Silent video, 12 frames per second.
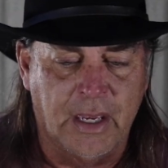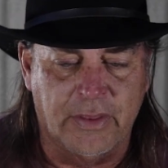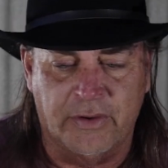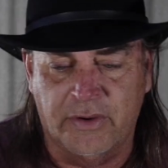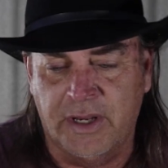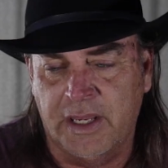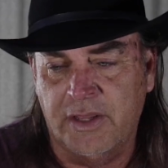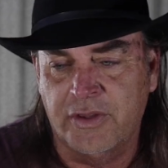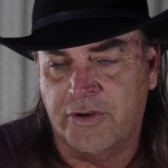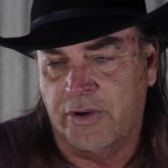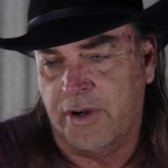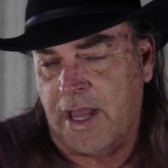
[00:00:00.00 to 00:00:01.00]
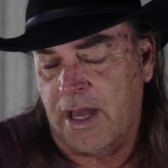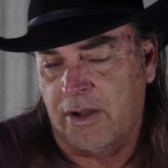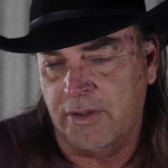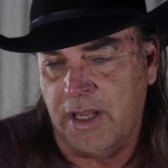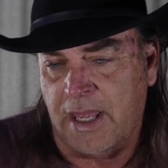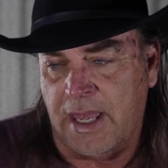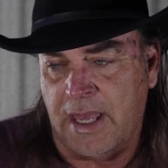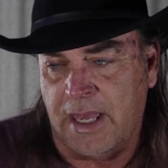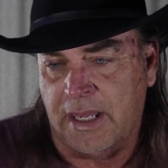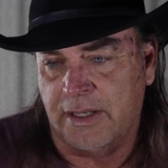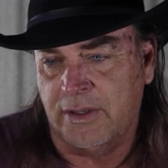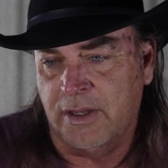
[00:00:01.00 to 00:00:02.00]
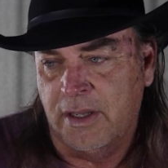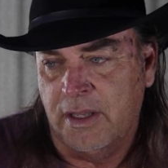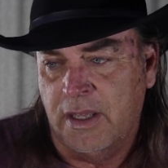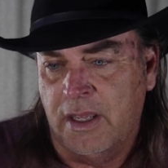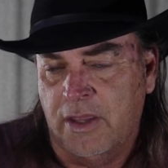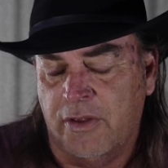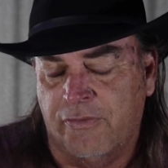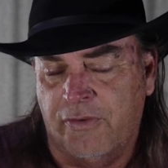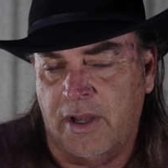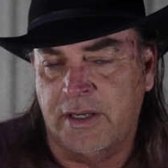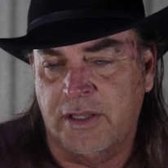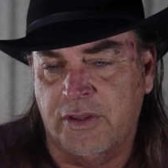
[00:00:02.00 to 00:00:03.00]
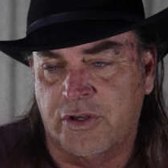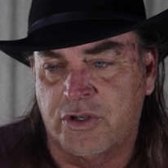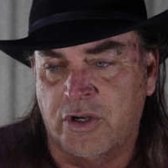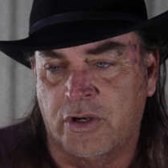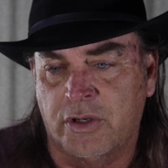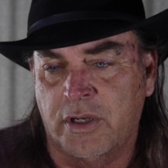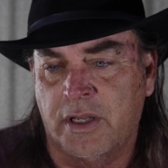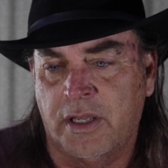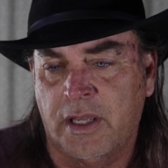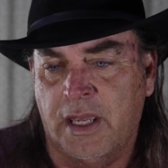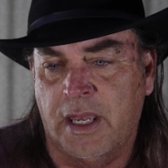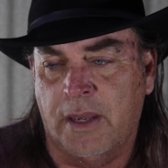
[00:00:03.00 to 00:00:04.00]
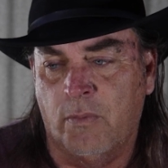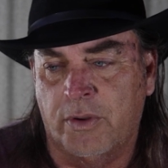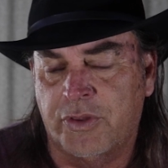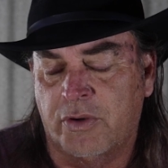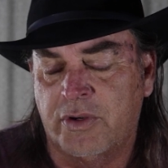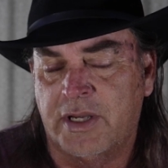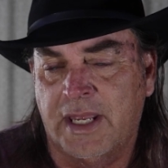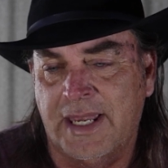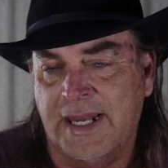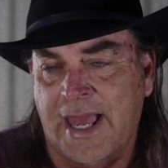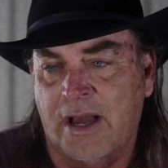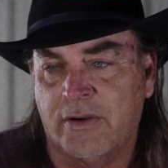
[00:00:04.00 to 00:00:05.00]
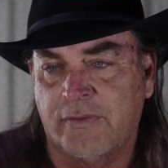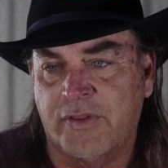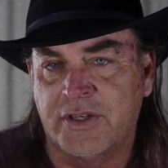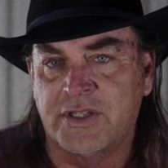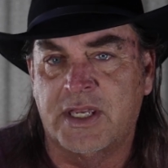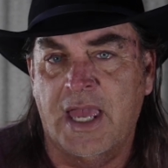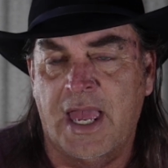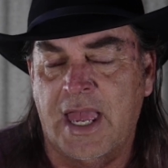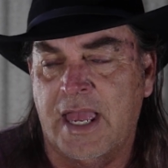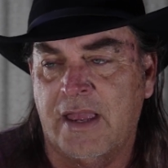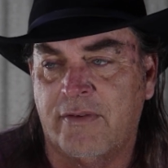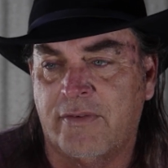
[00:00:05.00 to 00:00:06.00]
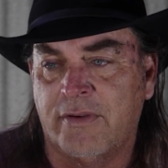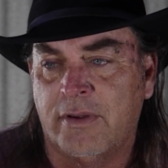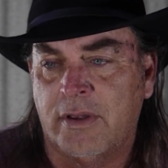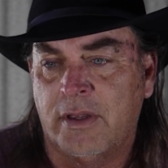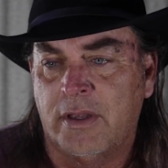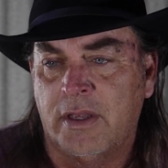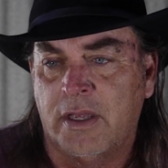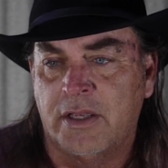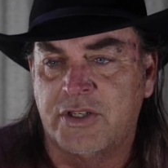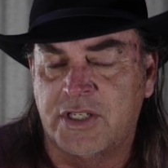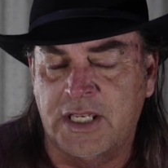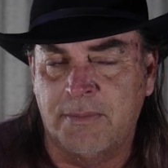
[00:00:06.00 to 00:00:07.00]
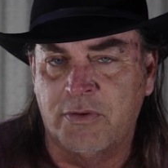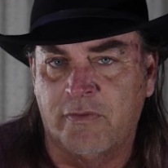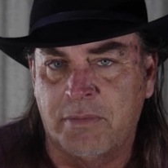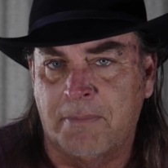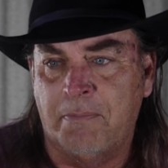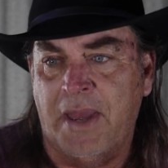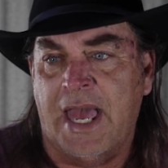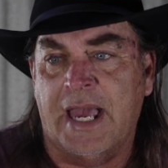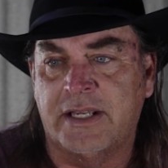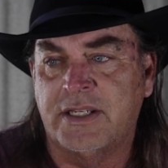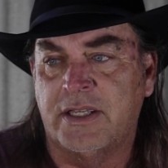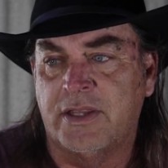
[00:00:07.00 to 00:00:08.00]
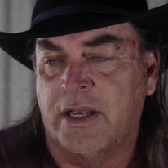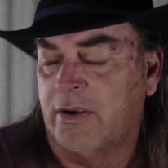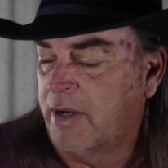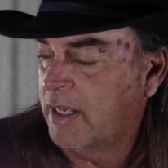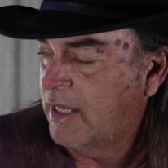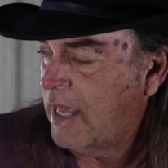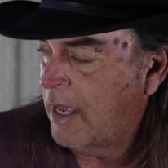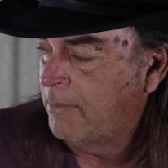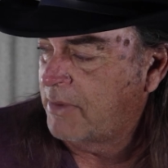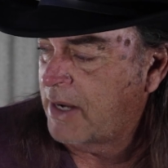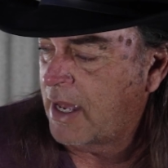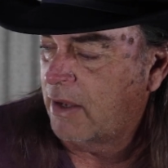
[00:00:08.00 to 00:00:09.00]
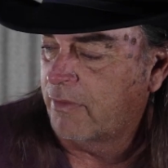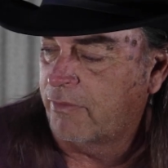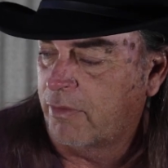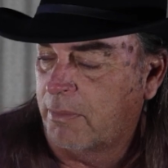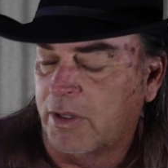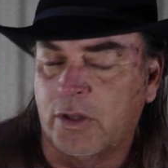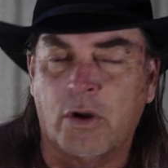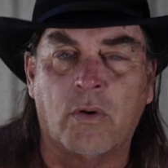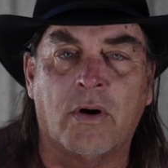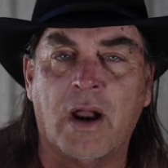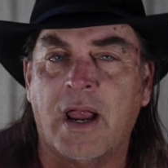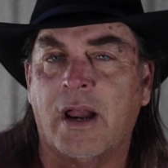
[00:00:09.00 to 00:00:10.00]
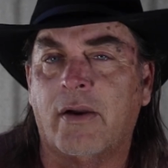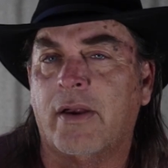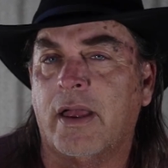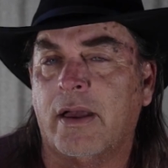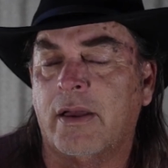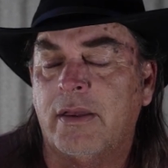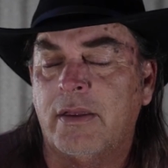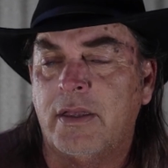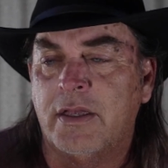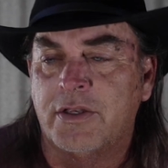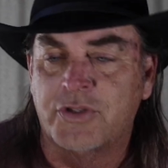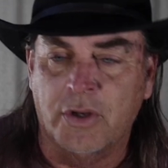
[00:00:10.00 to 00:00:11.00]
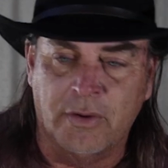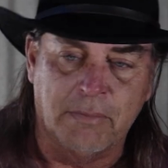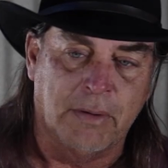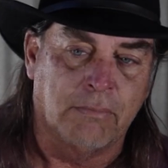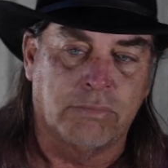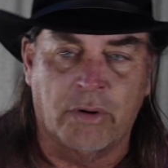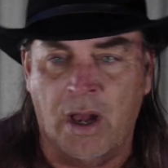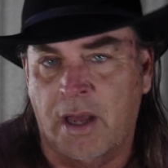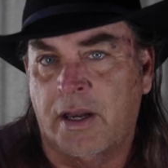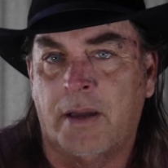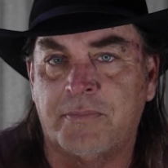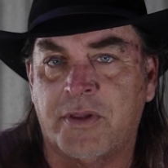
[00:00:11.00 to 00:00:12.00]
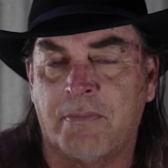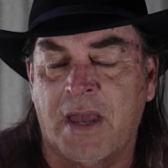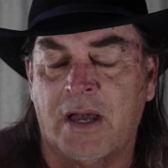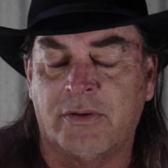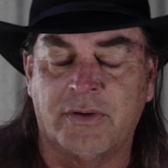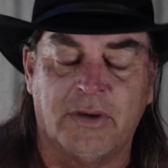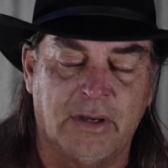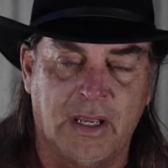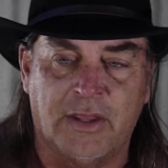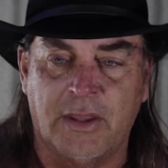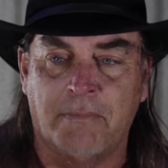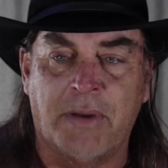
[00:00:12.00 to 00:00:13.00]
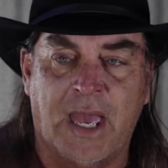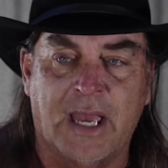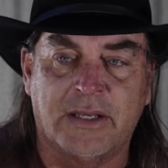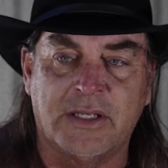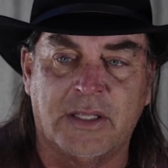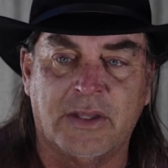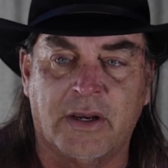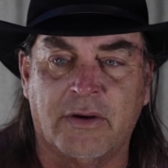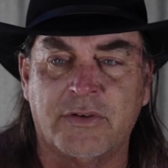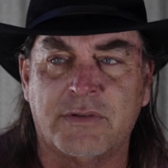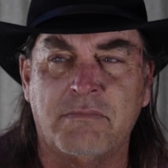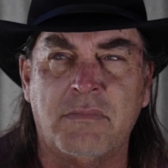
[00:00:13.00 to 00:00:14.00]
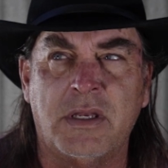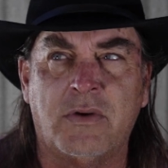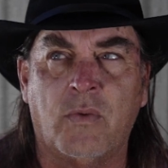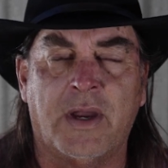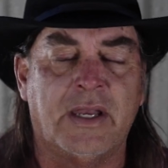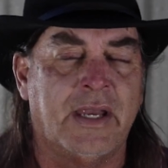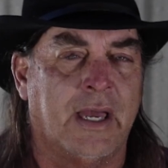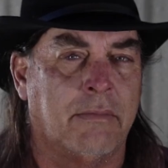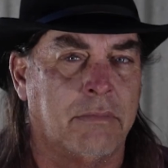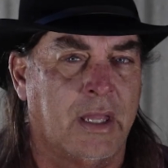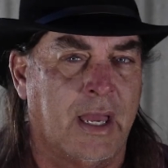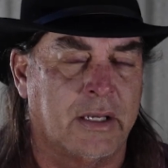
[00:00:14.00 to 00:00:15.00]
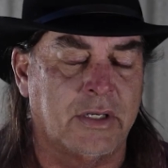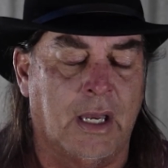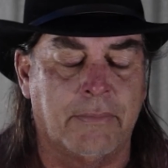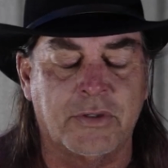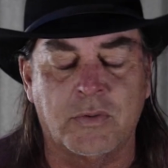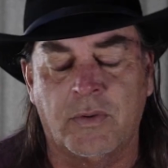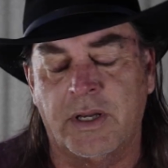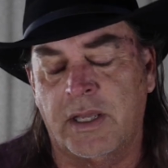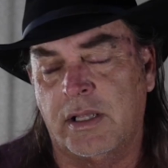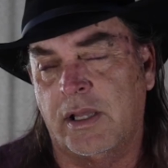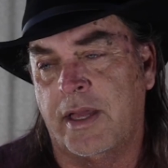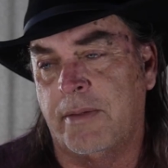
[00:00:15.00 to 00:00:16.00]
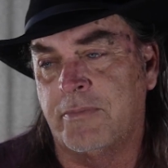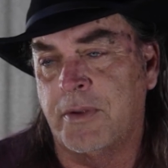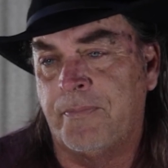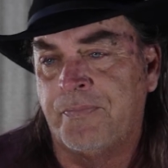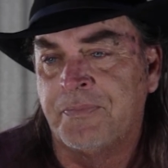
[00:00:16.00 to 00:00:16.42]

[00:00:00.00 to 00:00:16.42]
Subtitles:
And they're digging the dirt out, and they're finding the dirt and what they're digging out of this cave seemed to have been packed in there, and it came down from a lower area. So it had been brought up the mountain and then packed in there. It was midway down Blacktop is what he claimed.